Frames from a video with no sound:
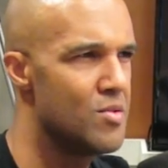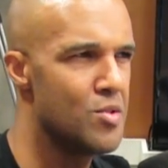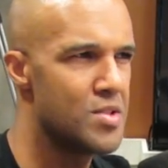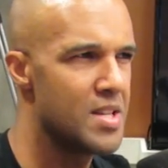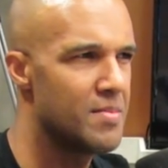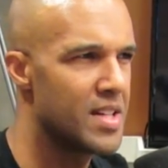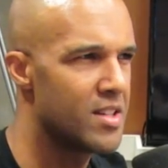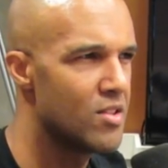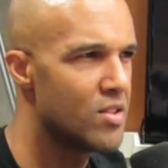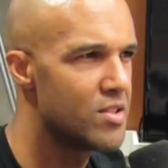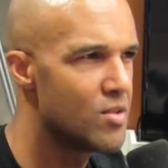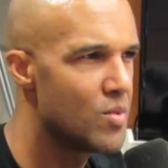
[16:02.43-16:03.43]
You seem like
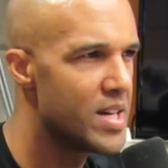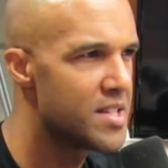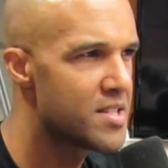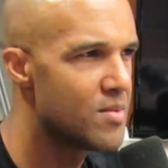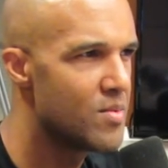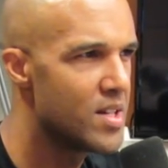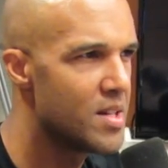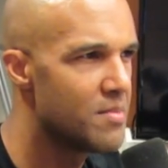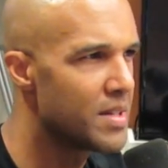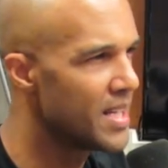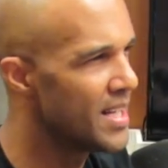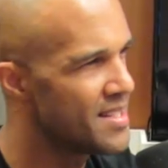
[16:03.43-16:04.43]
you're on your way somewhere,
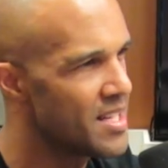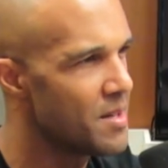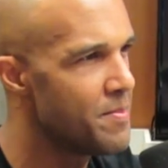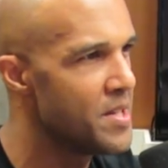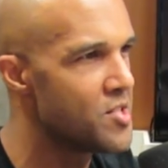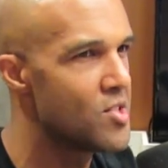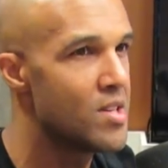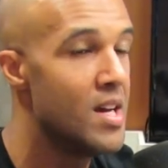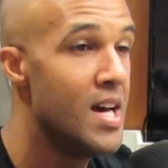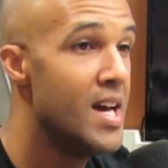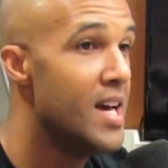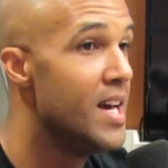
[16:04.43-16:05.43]
but can I take a picture?
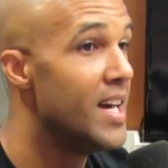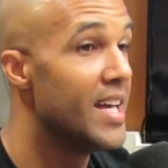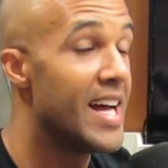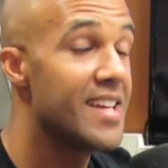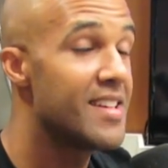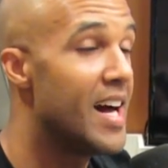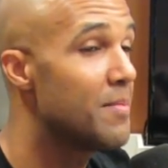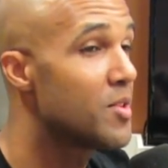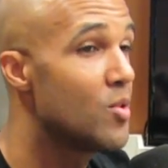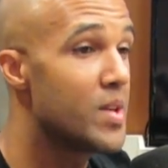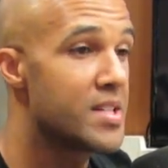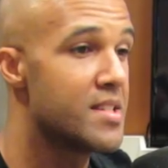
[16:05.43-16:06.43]
And I'm
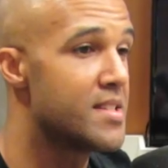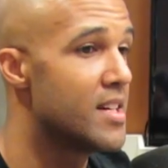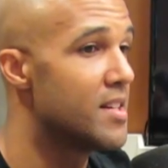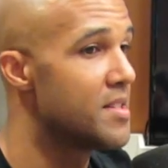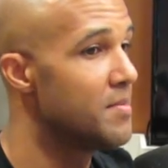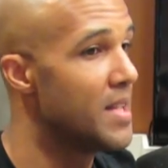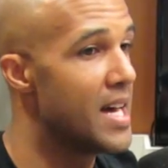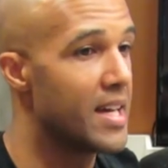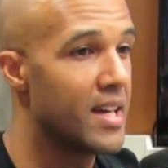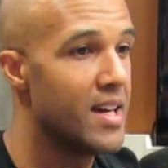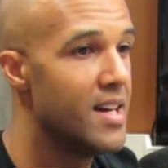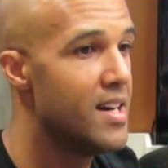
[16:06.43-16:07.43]
quick to tell them,
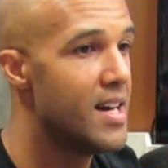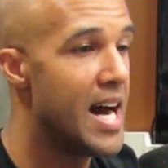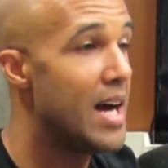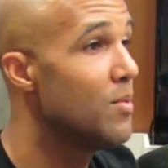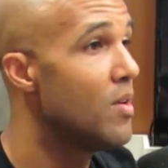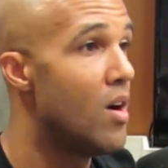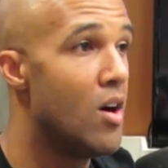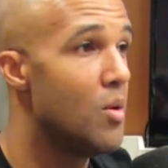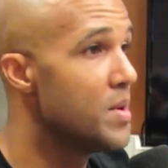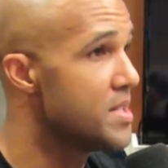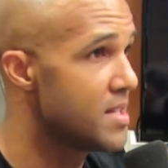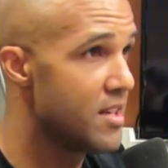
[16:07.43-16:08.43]
like, I will
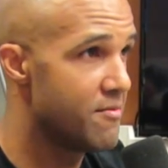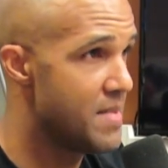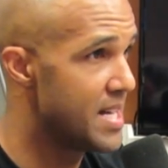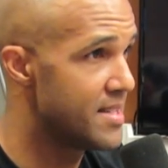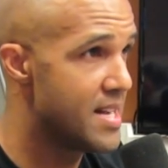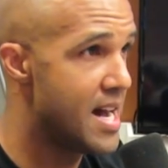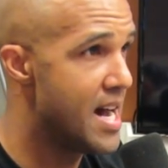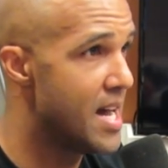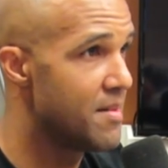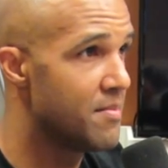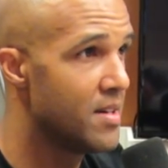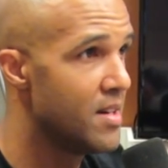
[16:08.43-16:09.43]
always give my
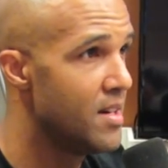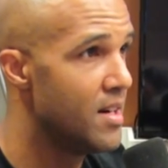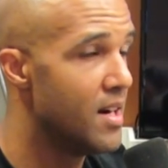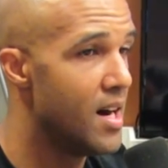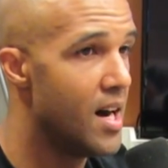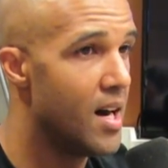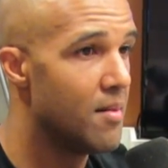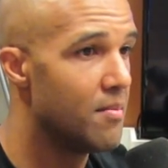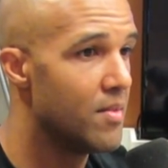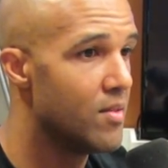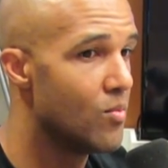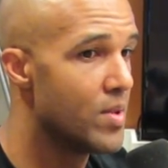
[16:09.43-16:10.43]
time,
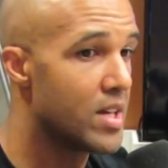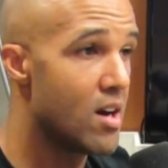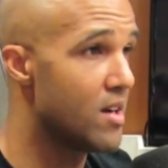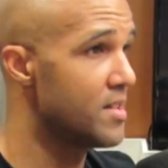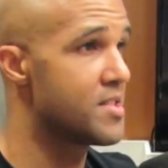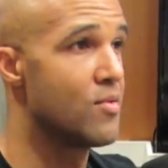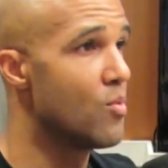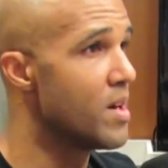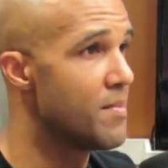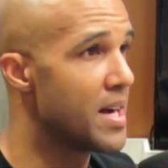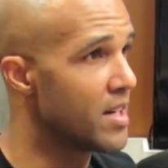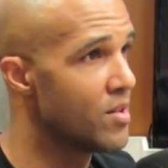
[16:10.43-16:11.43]
regardless of
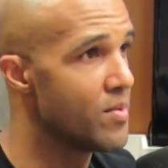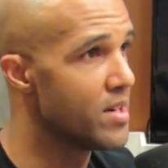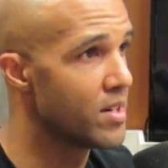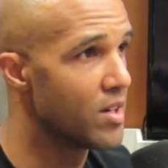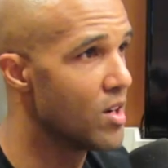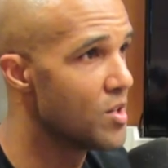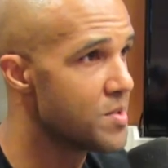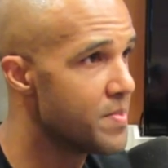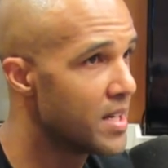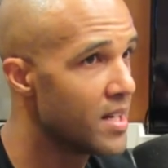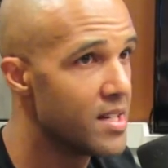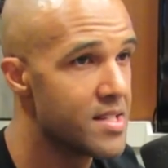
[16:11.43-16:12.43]
where my career goes,
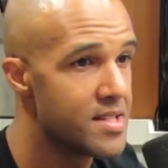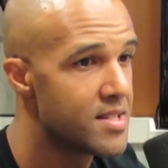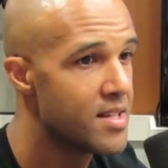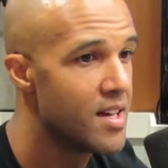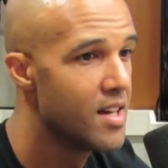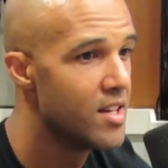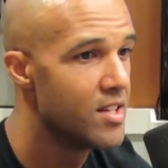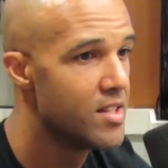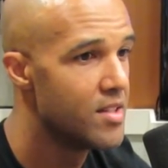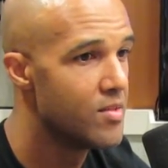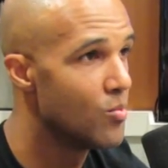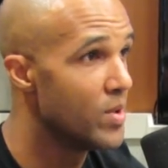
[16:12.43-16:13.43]
because
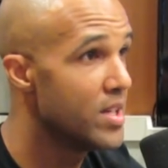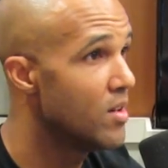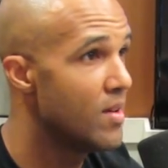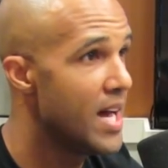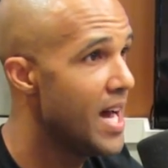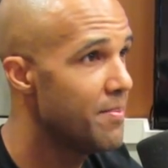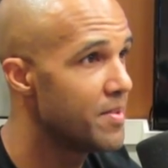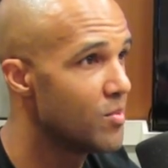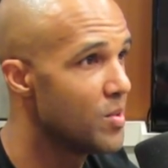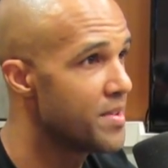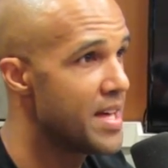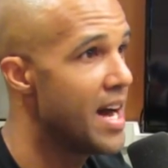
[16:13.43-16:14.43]
we don't
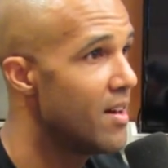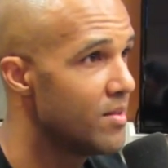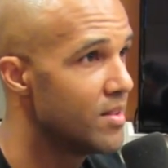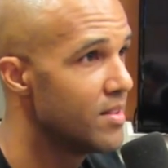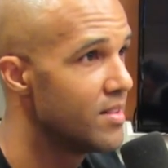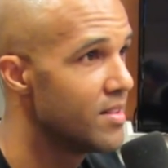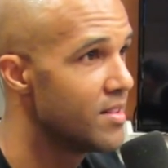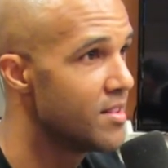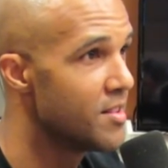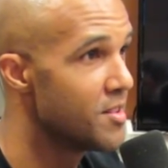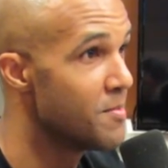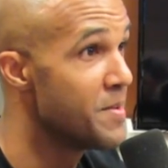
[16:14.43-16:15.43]
happen without
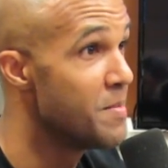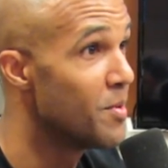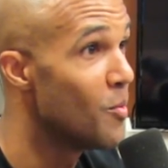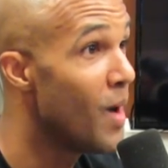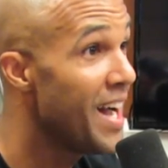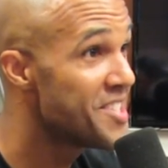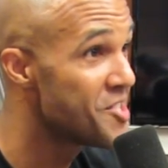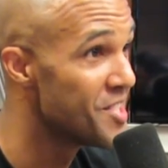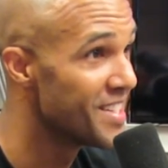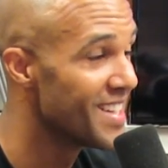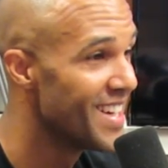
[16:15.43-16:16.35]
the people watching.